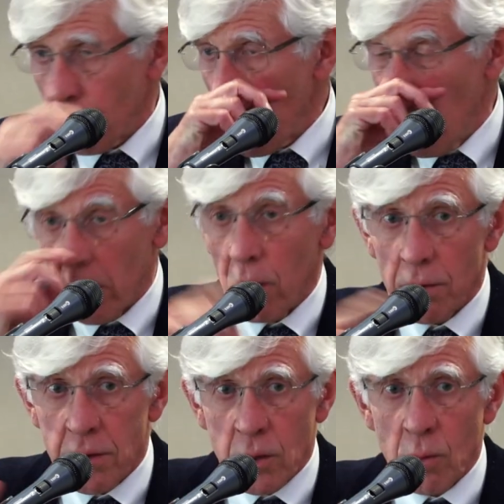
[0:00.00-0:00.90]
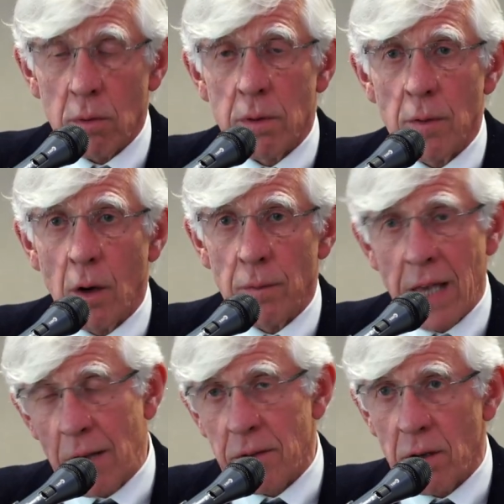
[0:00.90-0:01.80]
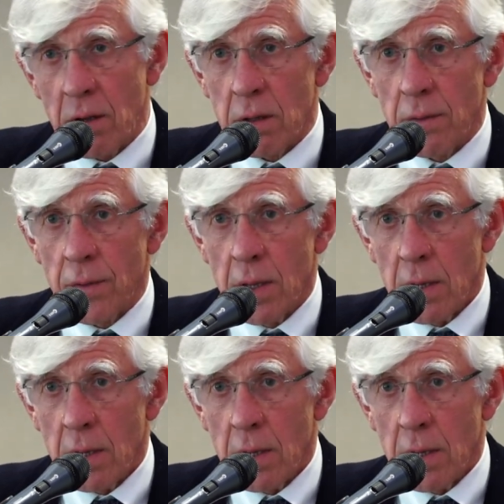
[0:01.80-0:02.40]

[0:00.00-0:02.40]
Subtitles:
a girls' school on the outskirts of